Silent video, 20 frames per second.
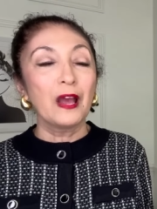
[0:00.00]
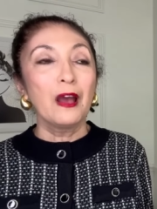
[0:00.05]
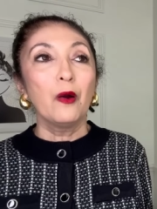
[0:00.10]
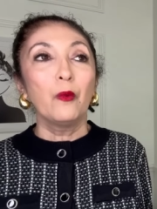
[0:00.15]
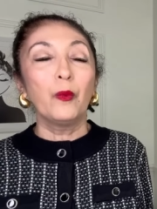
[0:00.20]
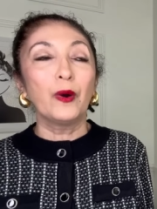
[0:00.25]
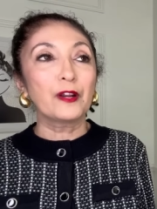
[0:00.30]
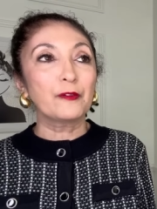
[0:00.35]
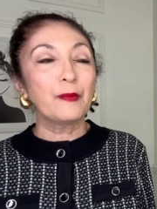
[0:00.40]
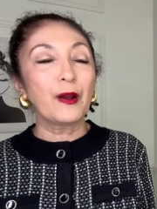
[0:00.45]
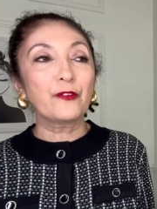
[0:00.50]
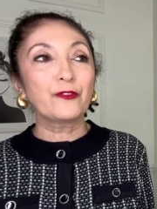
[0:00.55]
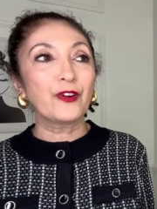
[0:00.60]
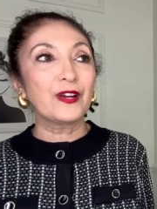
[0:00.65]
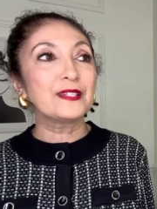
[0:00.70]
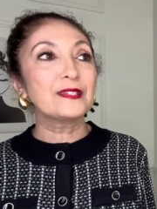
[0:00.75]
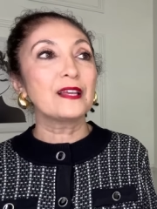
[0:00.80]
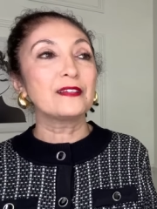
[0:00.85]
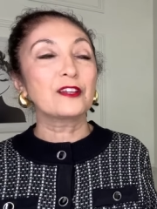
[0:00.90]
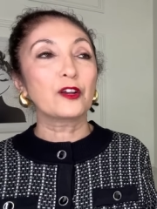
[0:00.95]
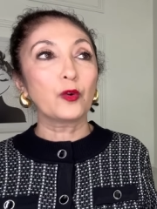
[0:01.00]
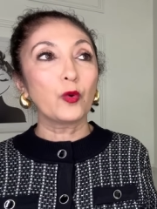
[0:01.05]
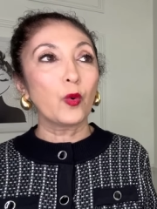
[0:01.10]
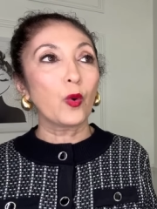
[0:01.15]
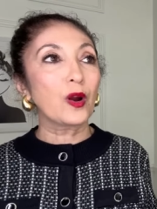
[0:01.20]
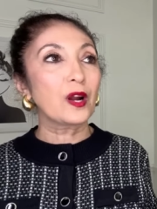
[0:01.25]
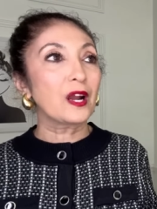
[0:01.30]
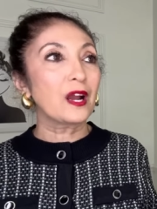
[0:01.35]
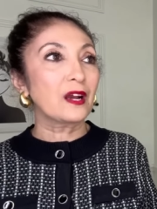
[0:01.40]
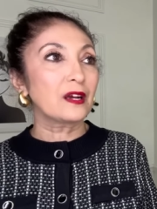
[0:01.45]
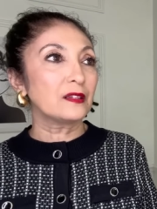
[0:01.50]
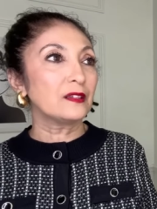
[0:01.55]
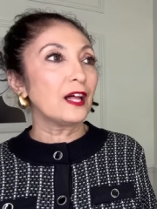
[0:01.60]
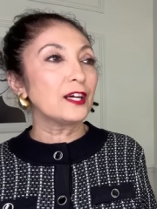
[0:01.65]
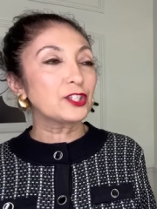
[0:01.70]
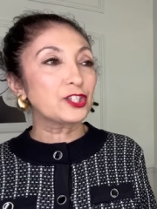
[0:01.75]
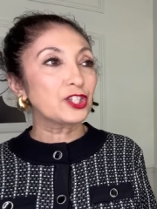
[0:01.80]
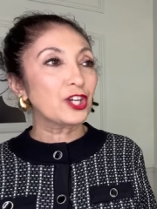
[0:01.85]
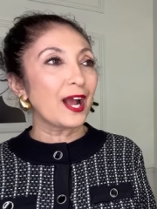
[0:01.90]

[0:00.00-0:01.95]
One of my friends has a cork clutch.